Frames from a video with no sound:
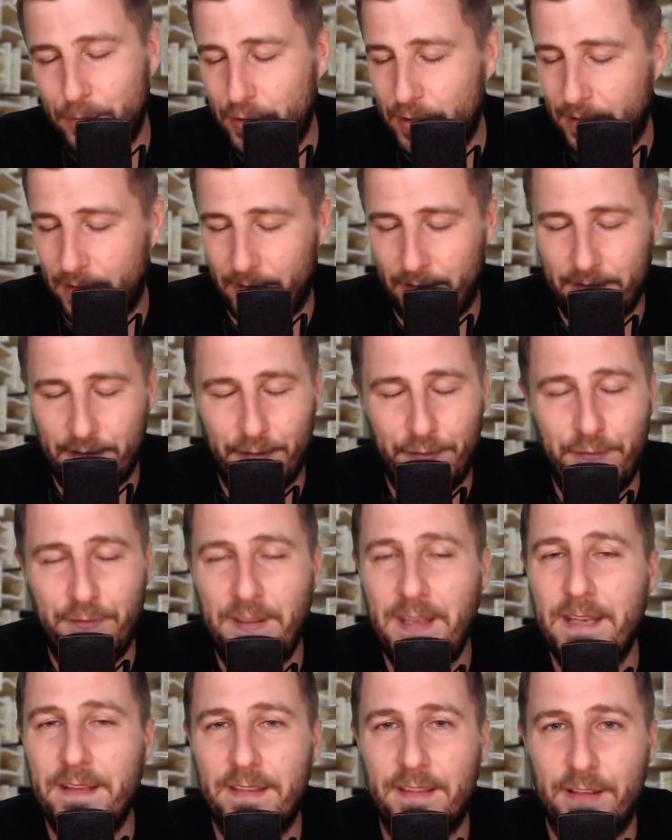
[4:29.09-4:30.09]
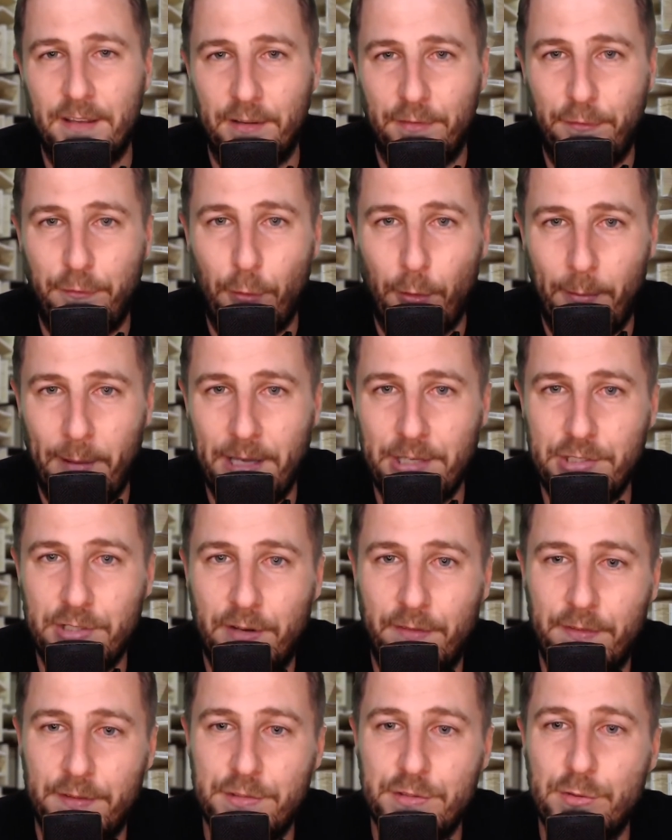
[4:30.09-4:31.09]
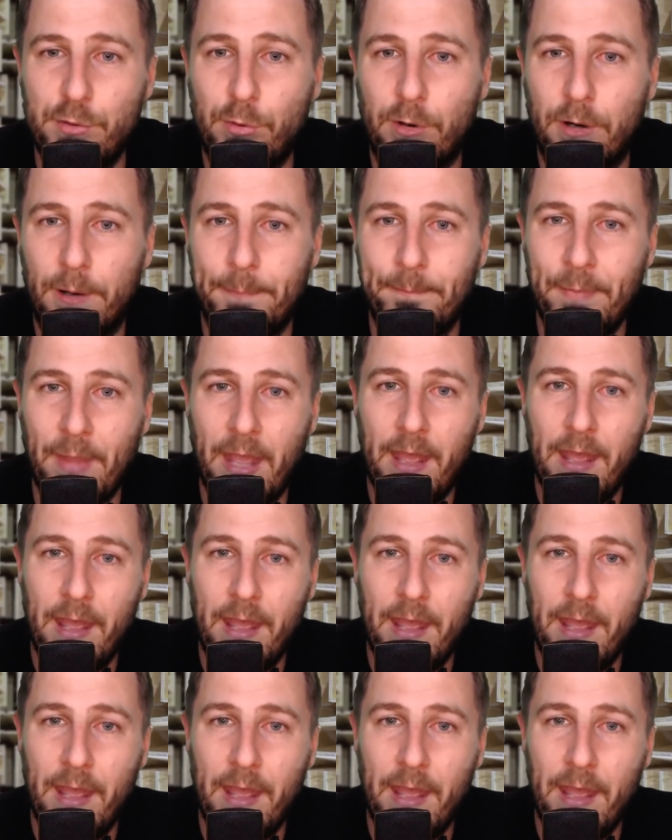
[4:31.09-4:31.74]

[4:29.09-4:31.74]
to defeat the formation of the storm,